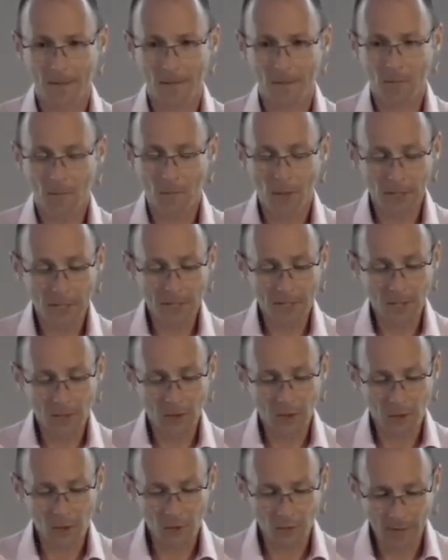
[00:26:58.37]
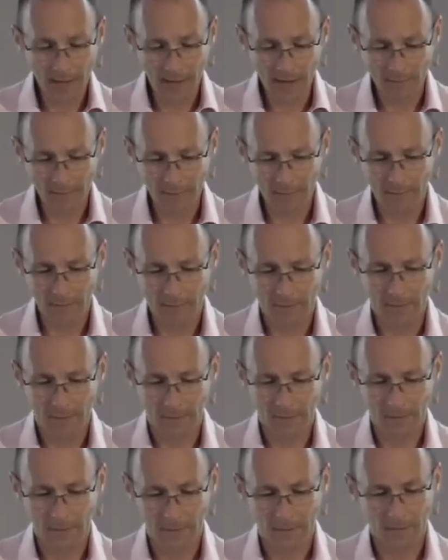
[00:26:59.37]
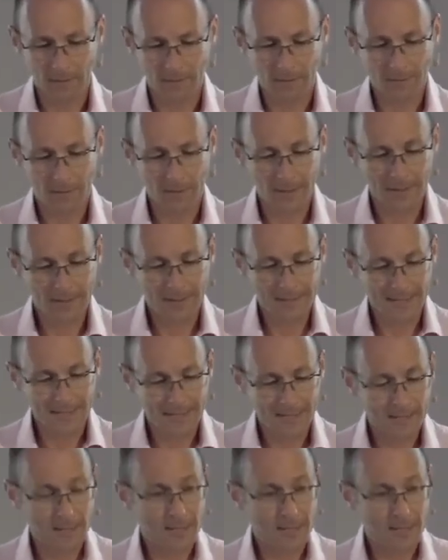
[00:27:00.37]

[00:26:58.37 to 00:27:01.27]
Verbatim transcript: Money is a trap that can take us